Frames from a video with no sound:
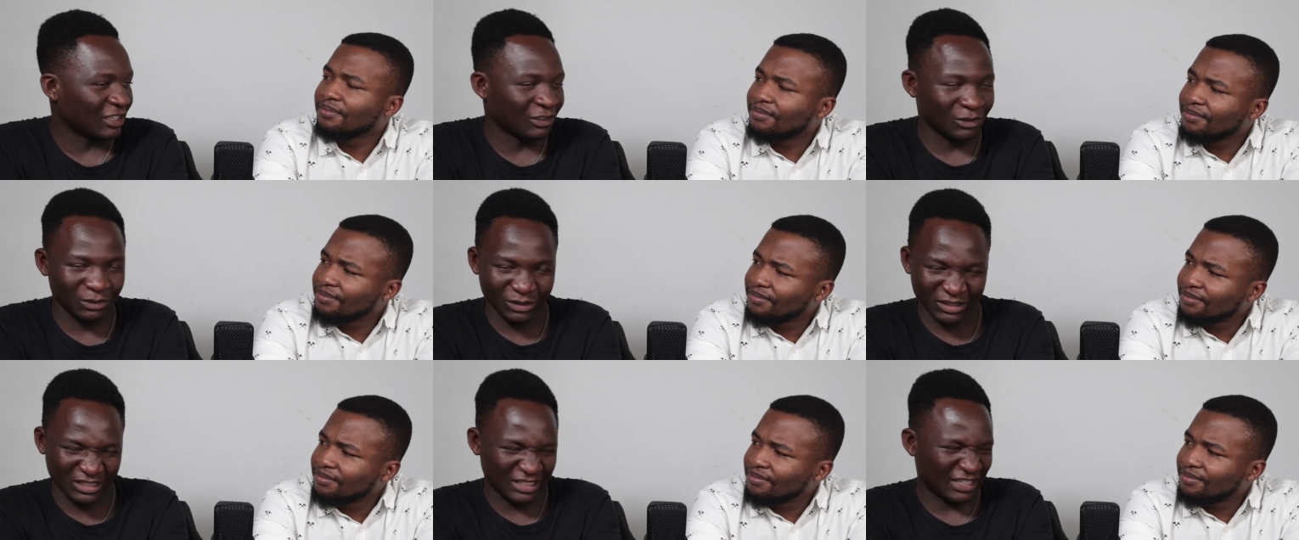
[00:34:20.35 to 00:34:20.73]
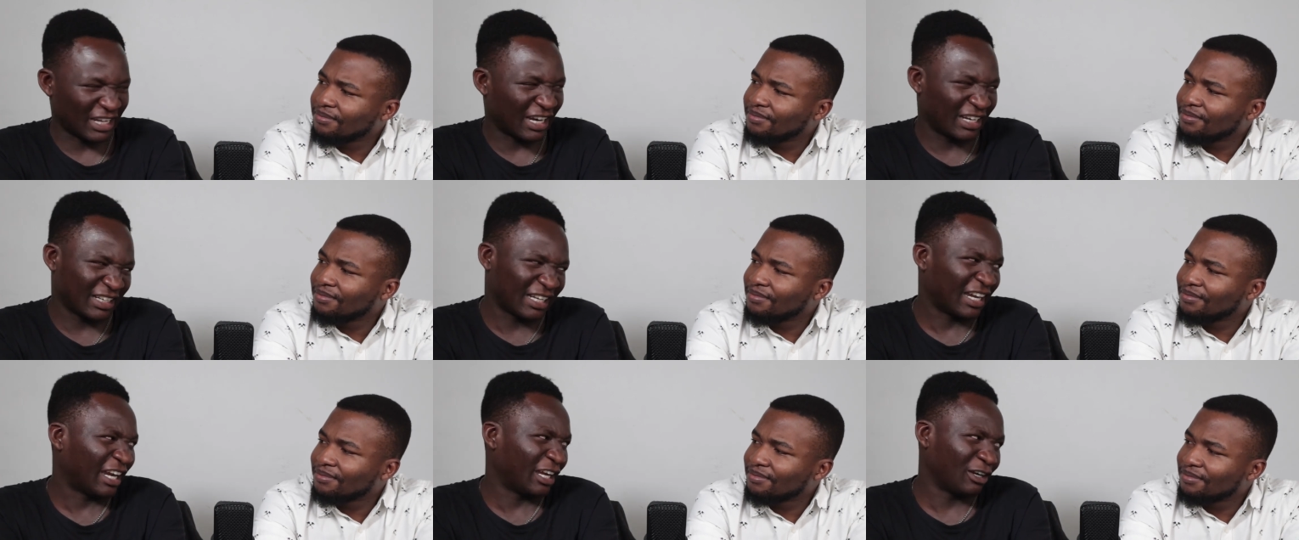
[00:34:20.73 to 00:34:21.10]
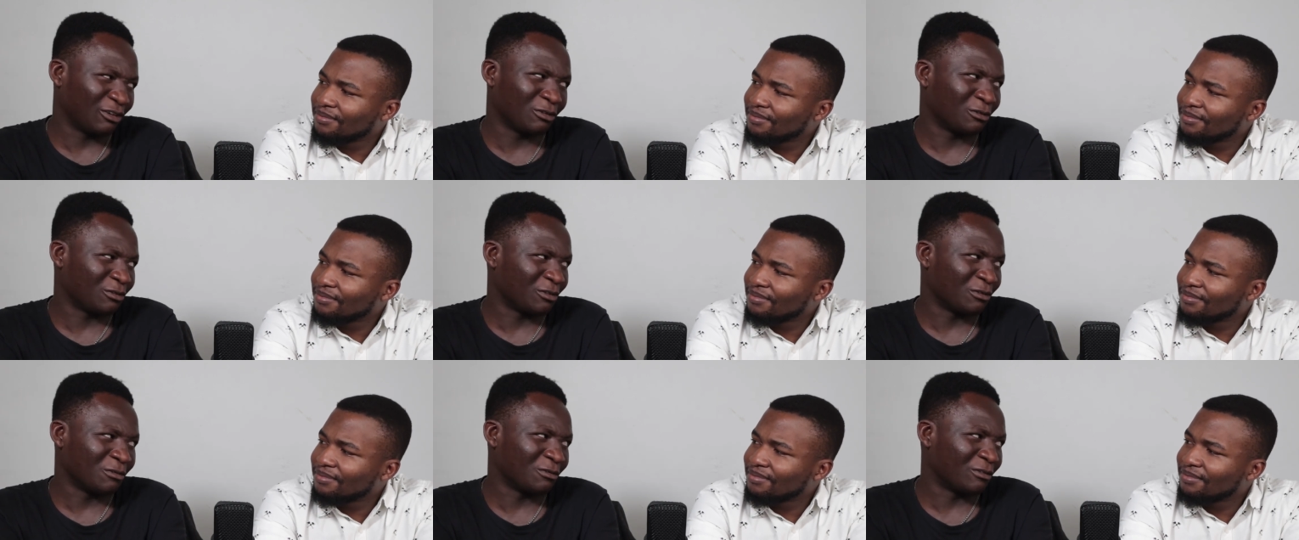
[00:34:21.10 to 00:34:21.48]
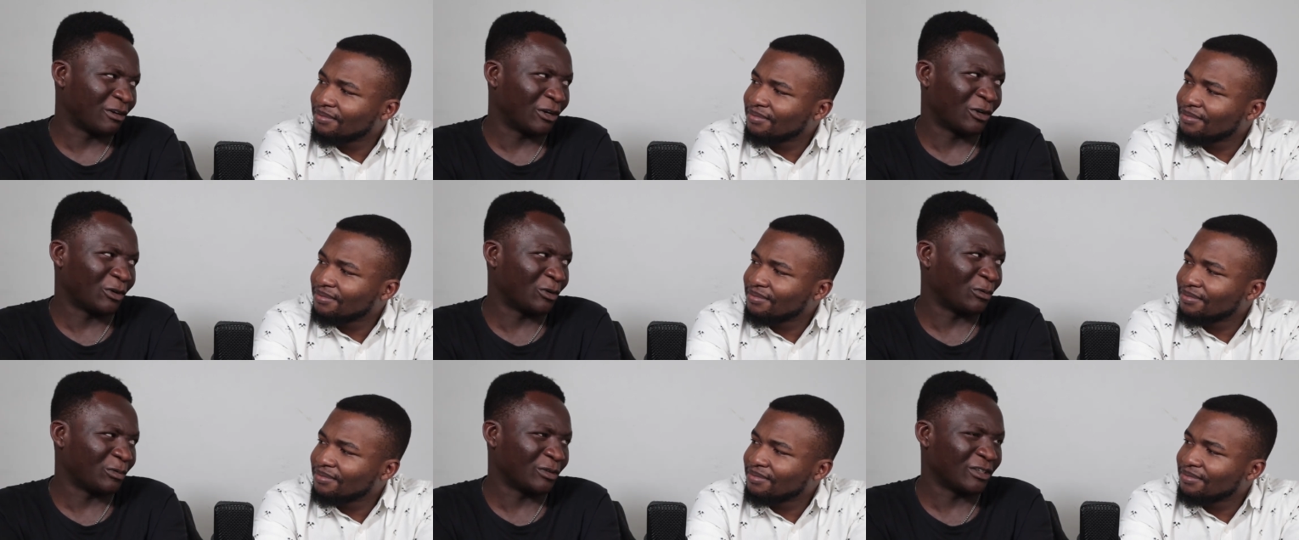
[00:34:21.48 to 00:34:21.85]
Speaker 1: it was that kind of
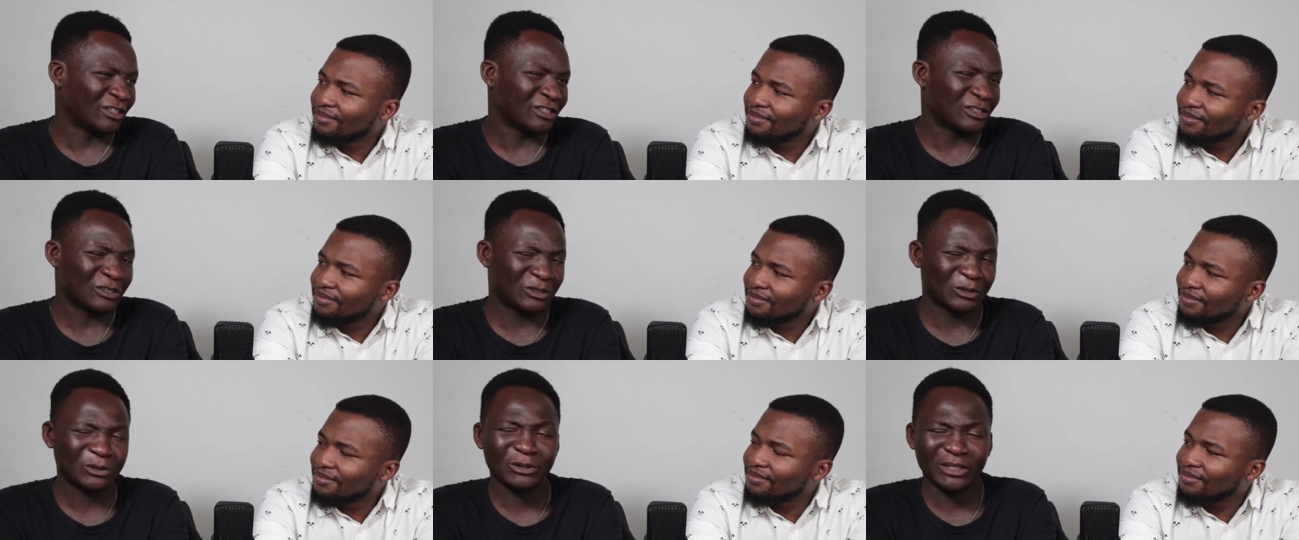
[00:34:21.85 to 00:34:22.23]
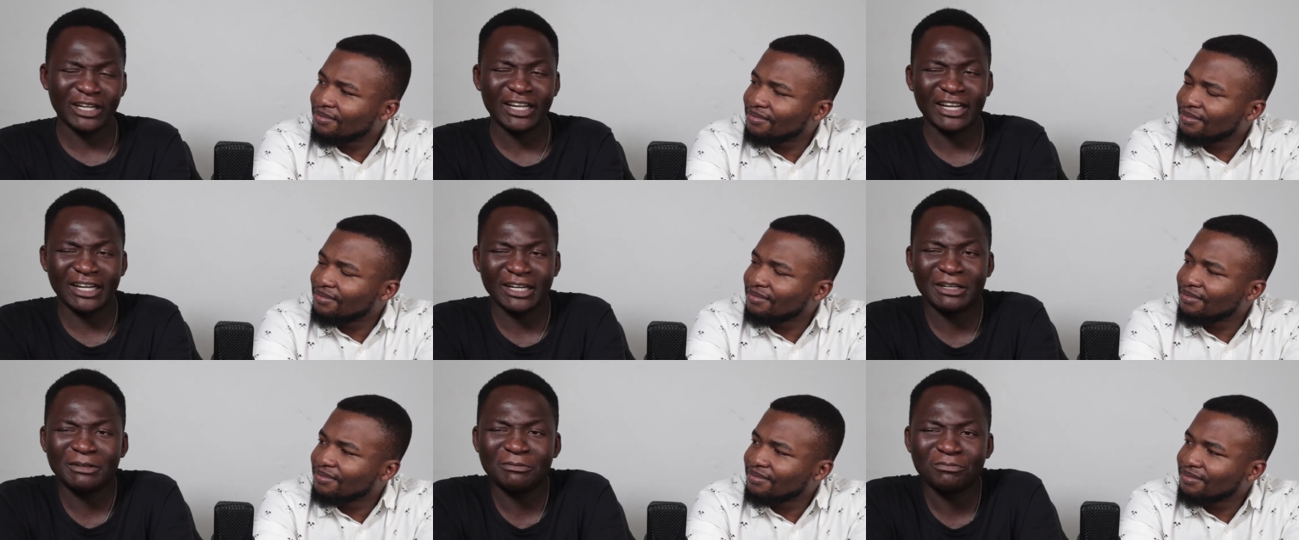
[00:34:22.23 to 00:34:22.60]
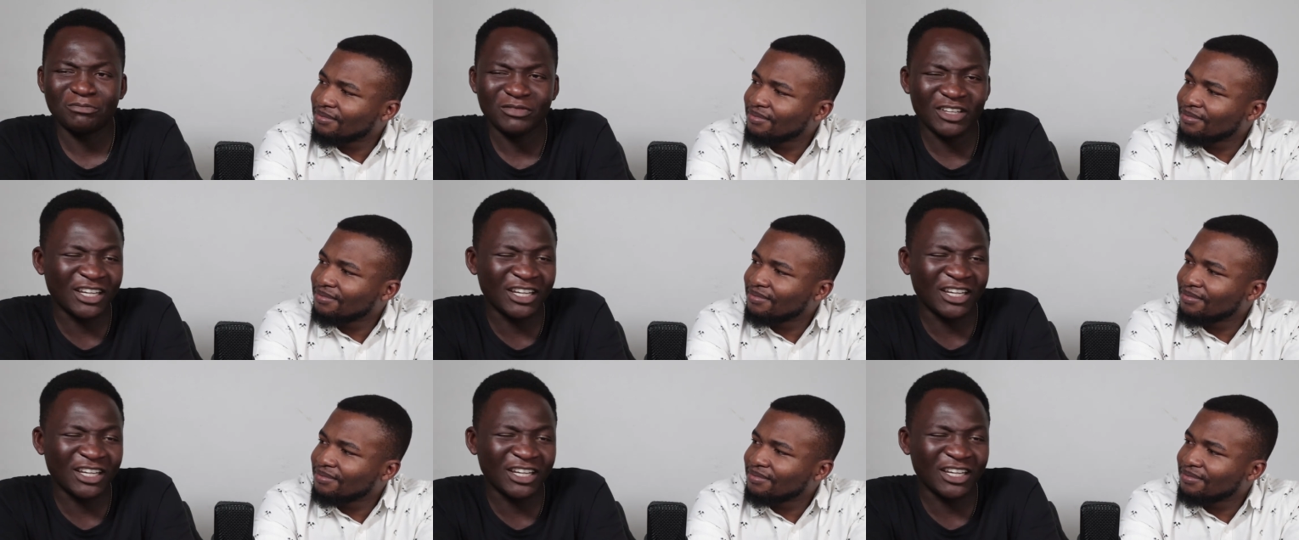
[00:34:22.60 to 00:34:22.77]
environment. So mm. yeah.